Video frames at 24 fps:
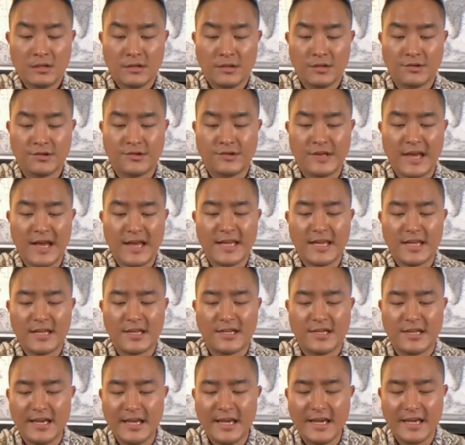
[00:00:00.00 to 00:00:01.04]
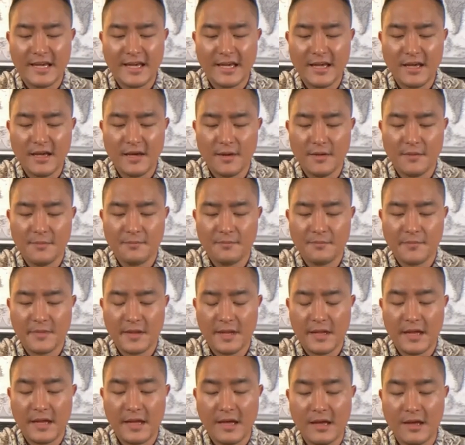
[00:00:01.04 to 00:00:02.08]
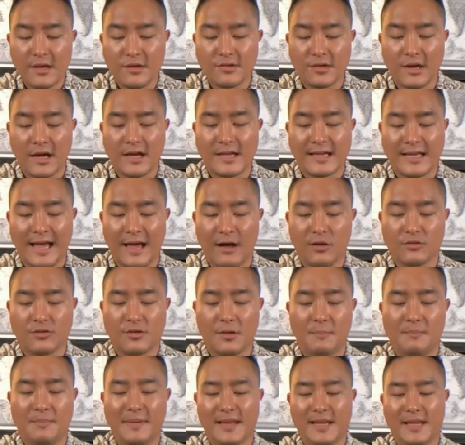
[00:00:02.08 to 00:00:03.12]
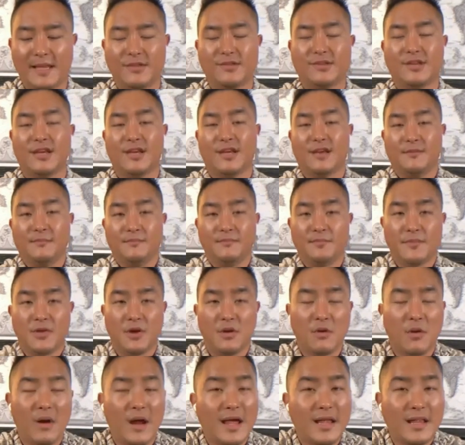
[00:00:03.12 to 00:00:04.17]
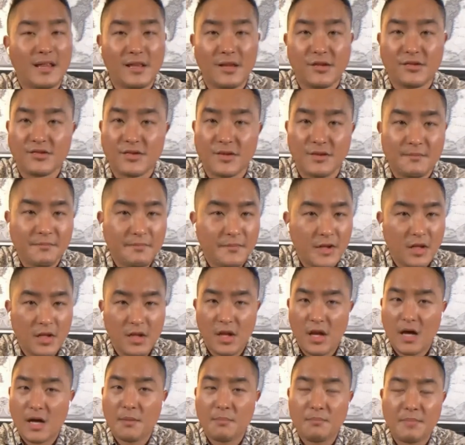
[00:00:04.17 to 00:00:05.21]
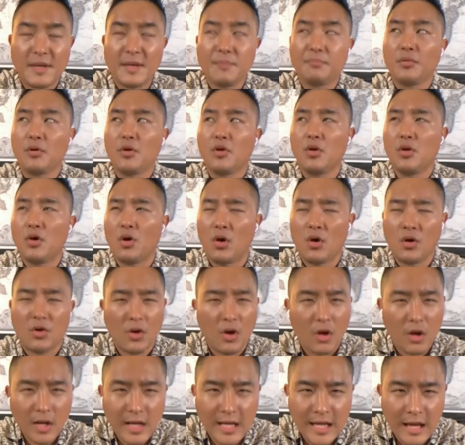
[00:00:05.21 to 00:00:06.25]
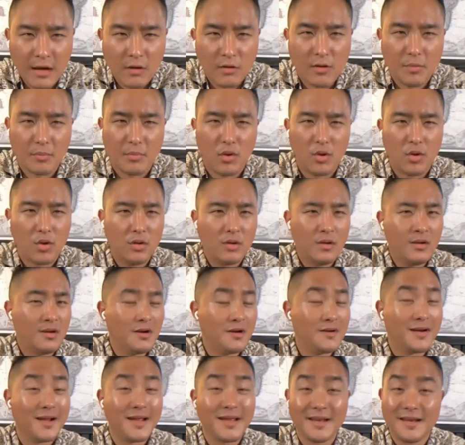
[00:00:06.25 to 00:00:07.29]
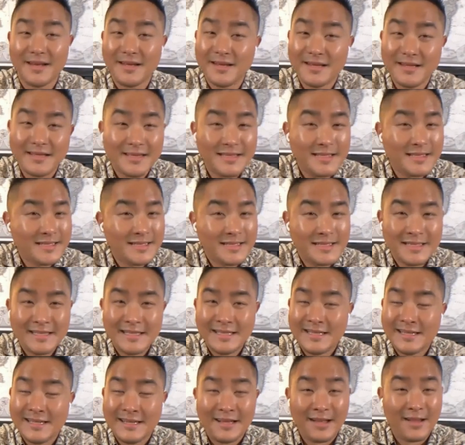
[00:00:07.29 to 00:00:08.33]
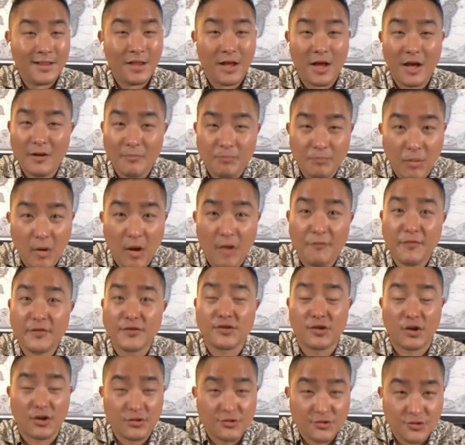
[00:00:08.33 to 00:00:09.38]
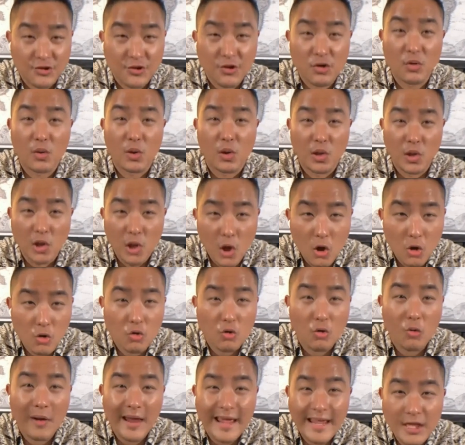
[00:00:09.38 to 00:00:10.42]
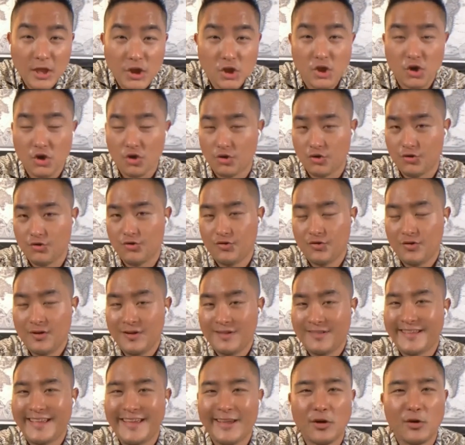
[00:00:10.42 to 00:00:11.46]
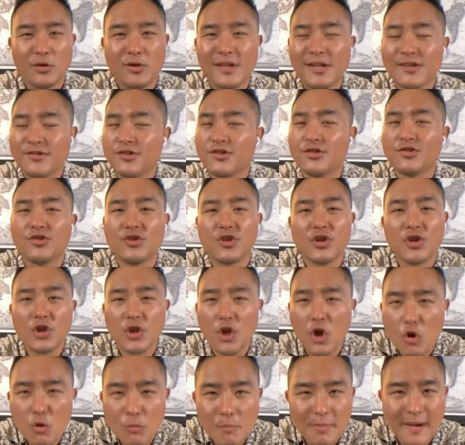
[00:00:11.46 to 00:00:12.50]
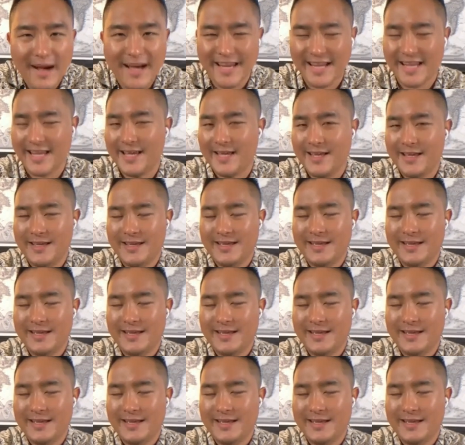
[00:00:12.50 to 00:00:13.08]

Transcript: The second key is accountability. All right, listen, a lot of people are not accountable, all right? A lot of prophets are still lone rangers they don't listen to nobody.